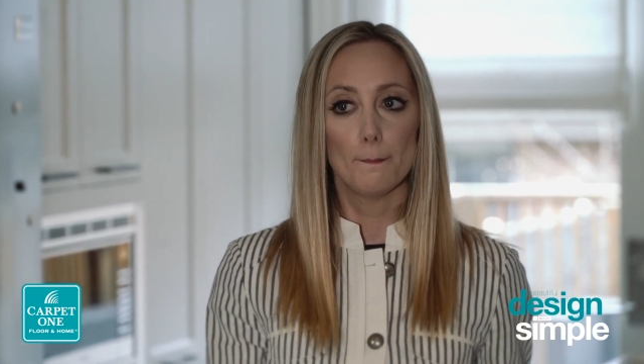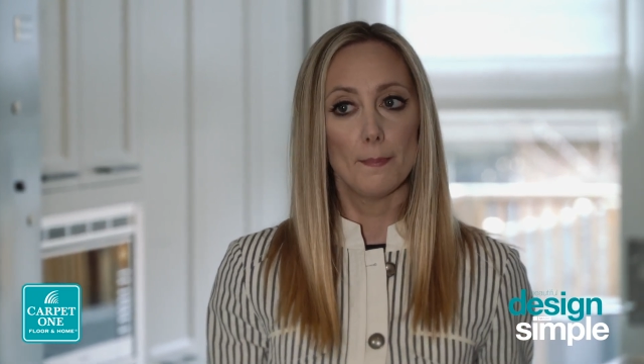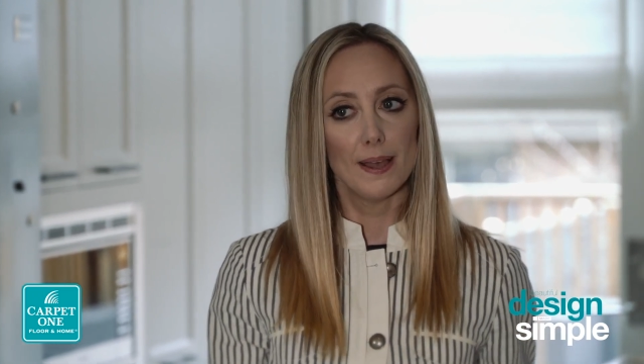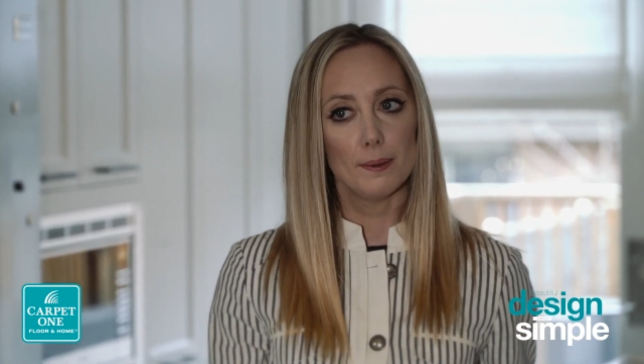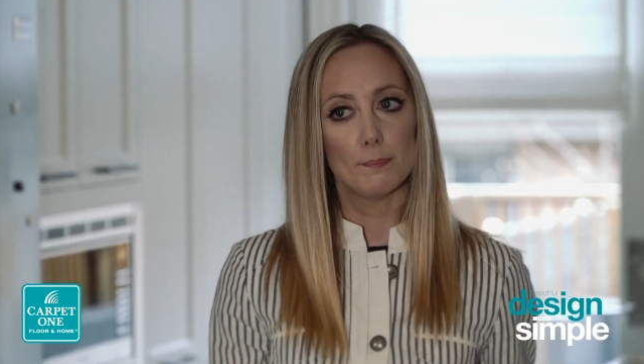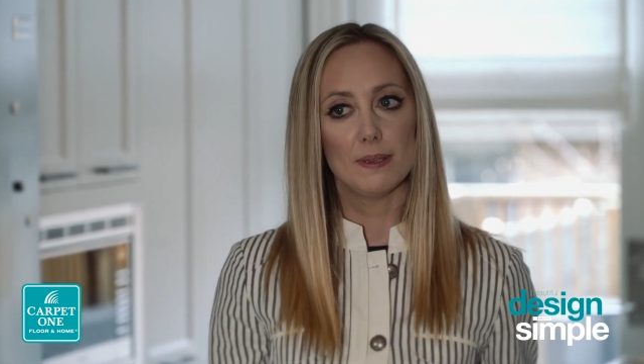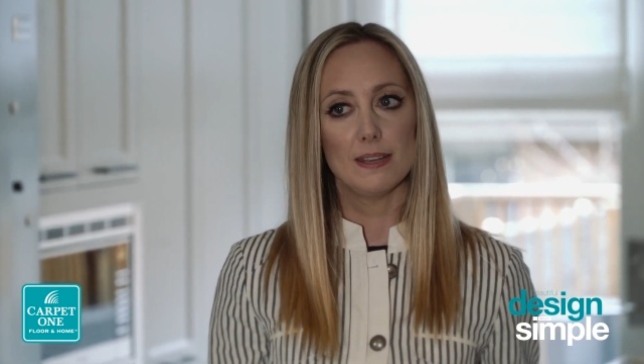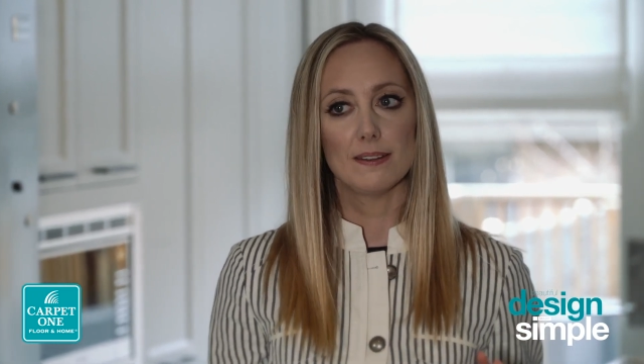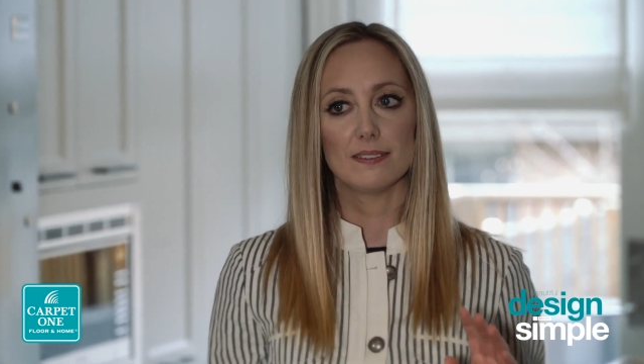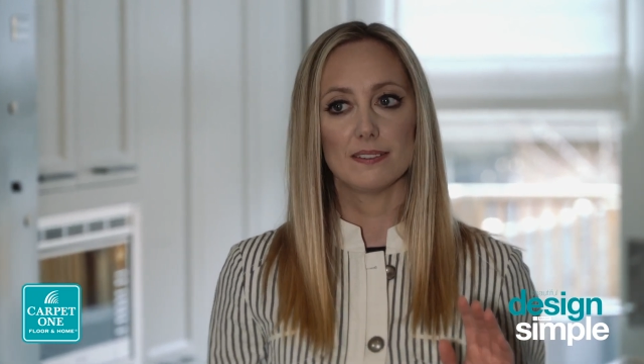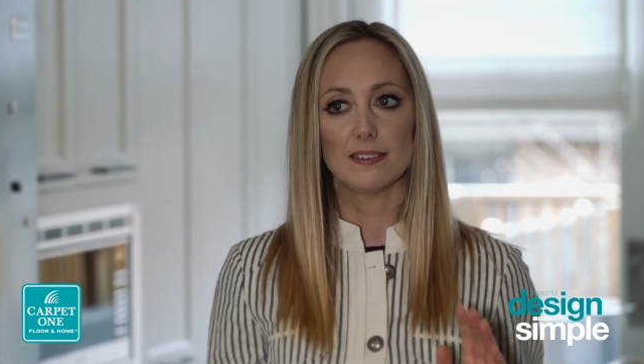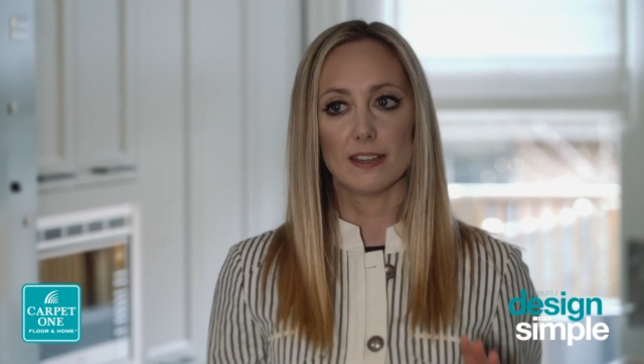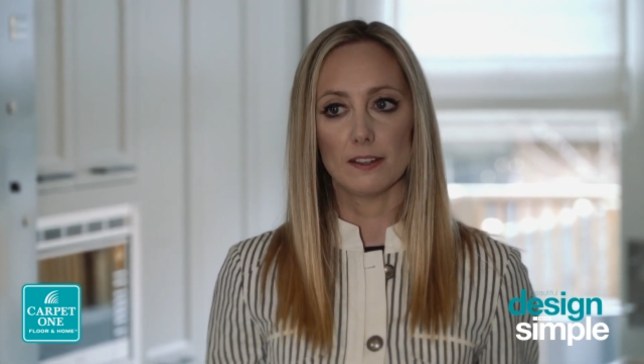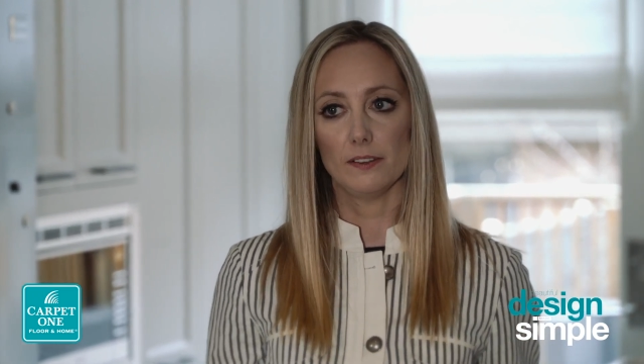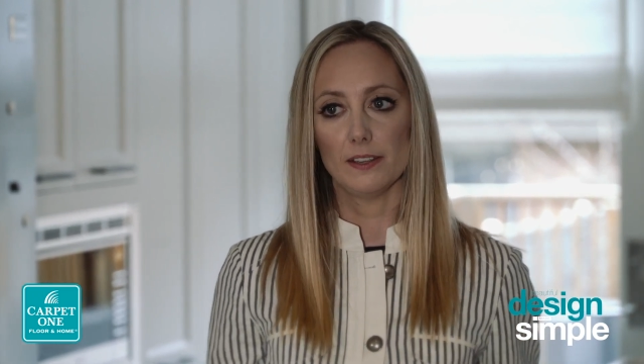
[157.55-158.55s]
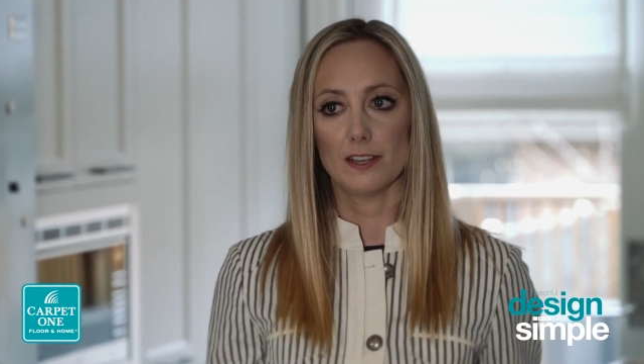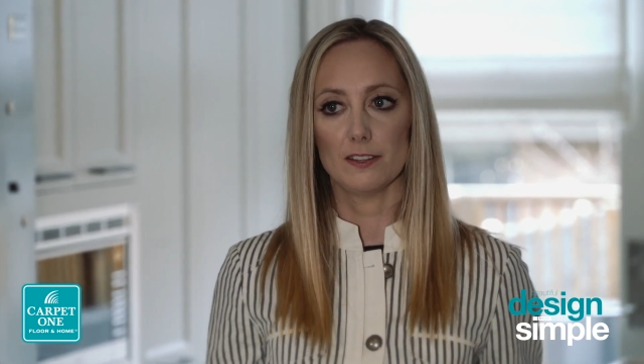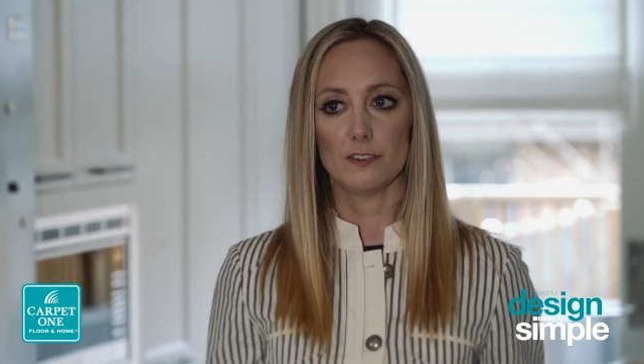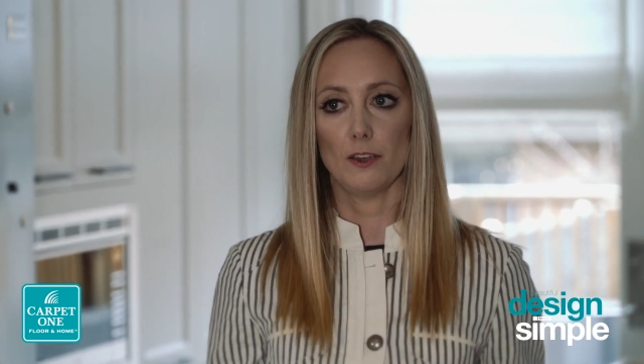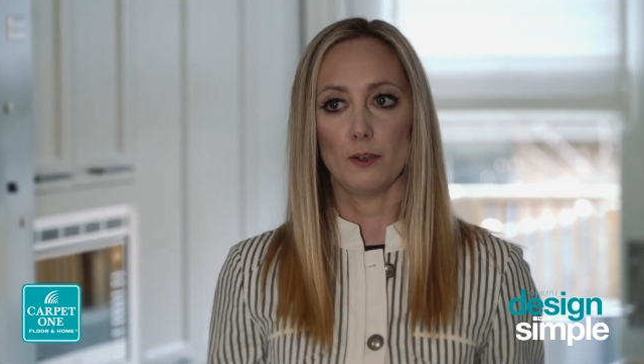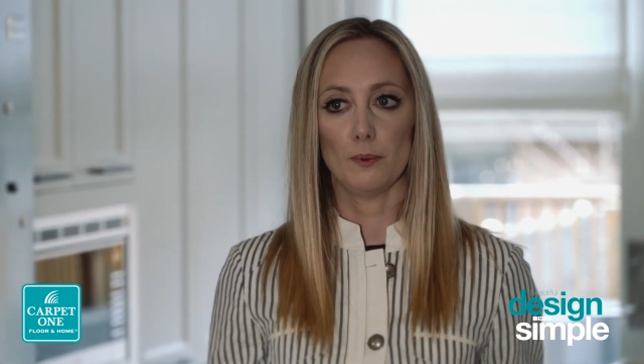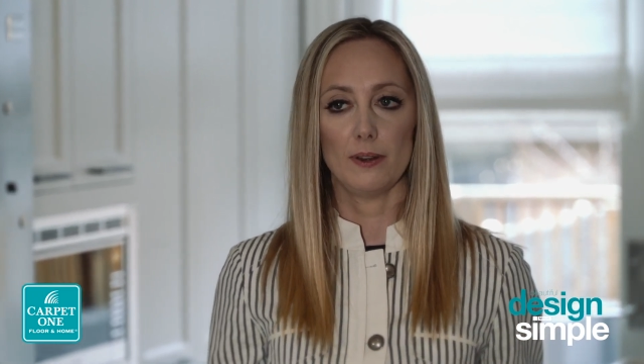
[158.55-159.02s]
but be distinctly
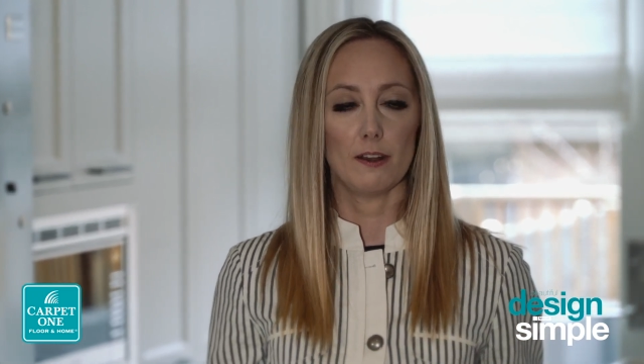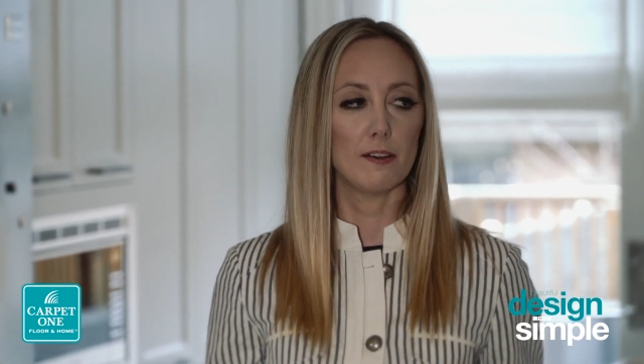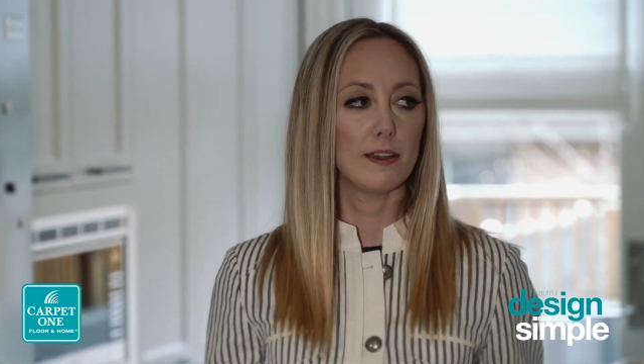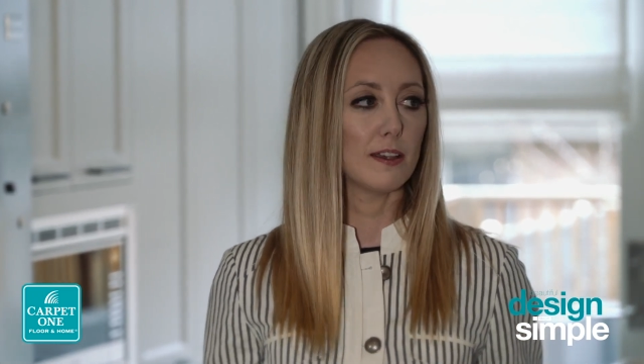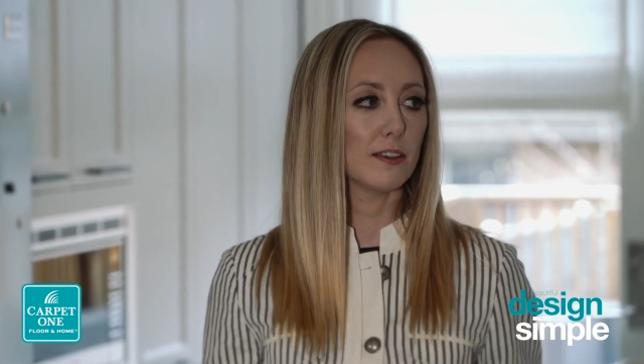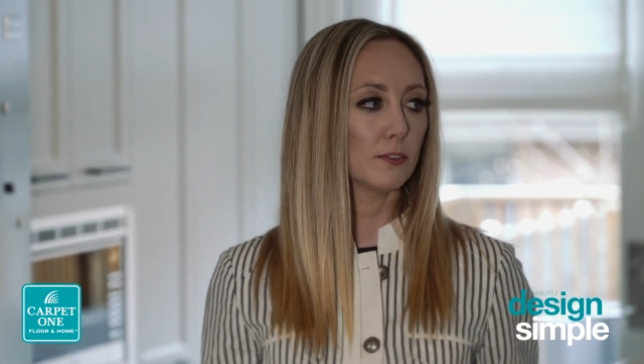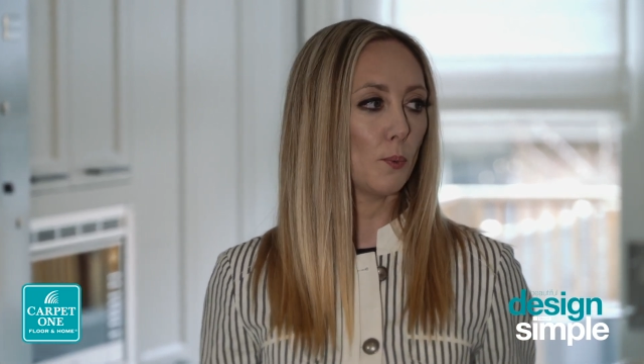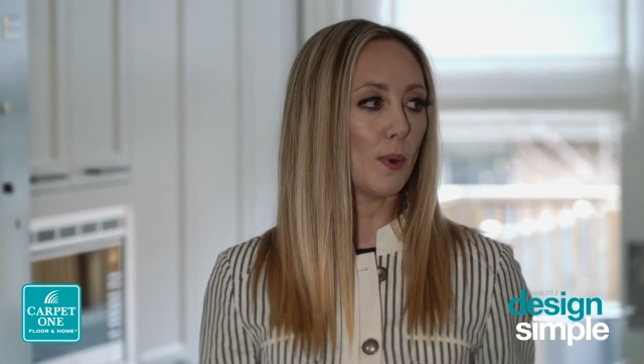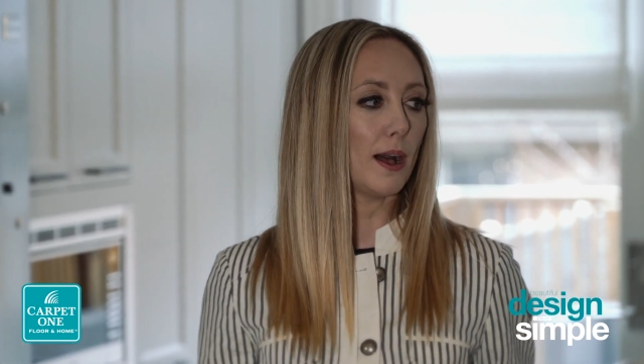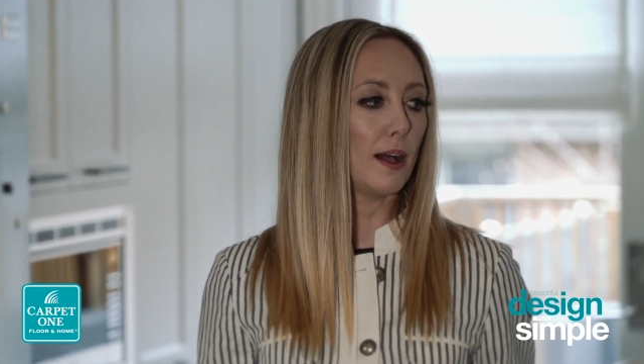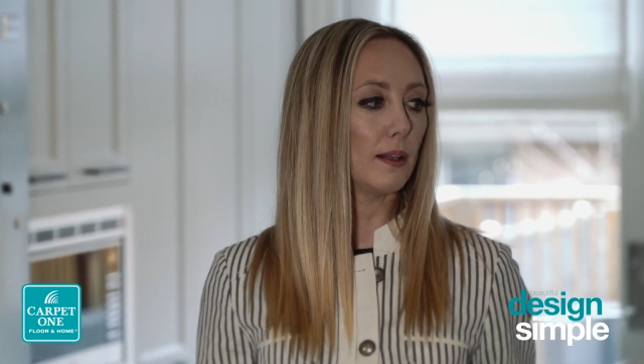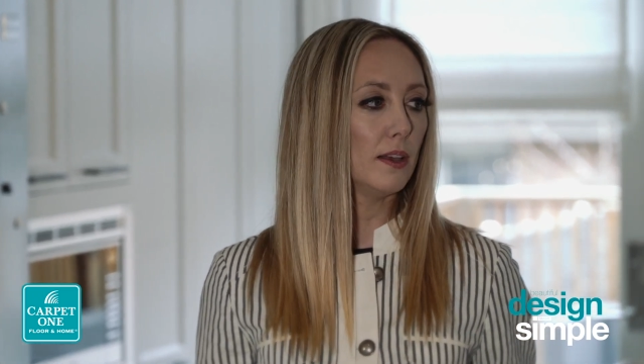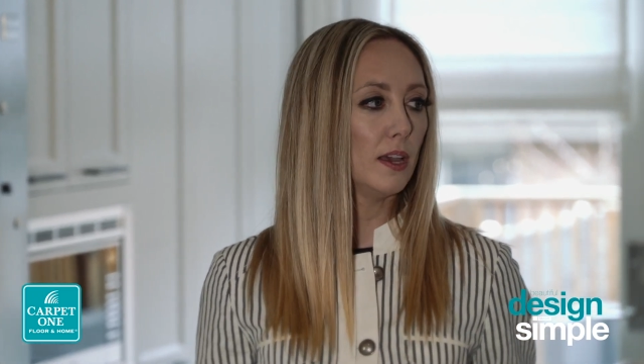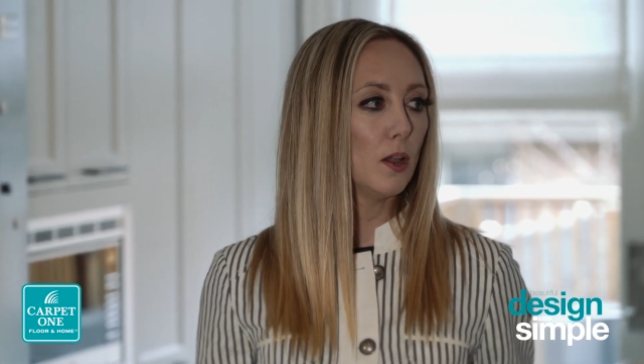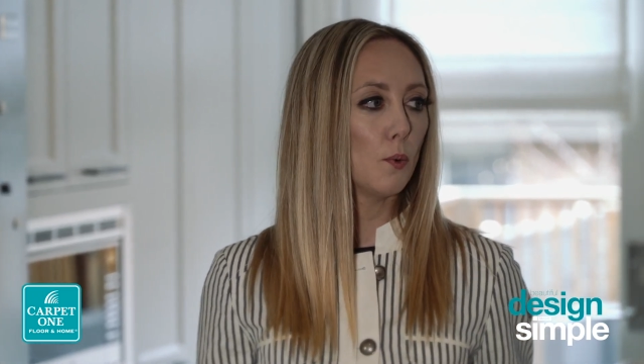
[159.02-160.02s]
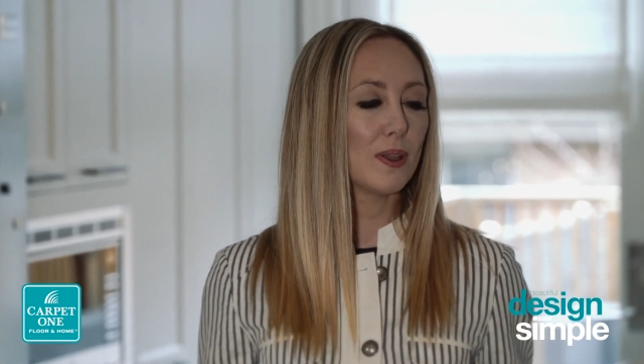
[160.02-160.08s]
its own area as well.